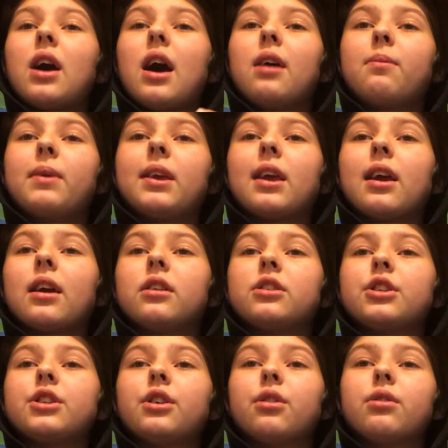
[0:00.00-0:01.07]
I began
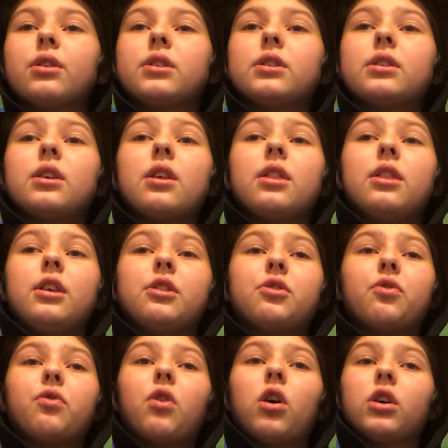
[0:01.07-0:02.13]
to notice these
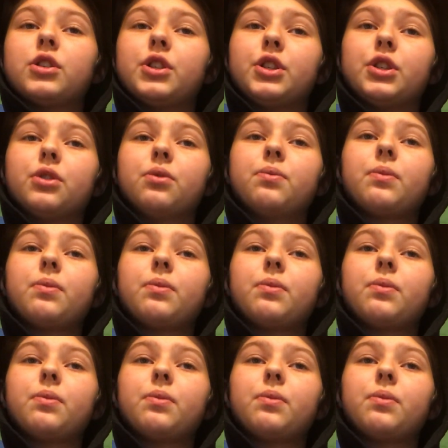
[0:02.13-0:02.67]
flaws too.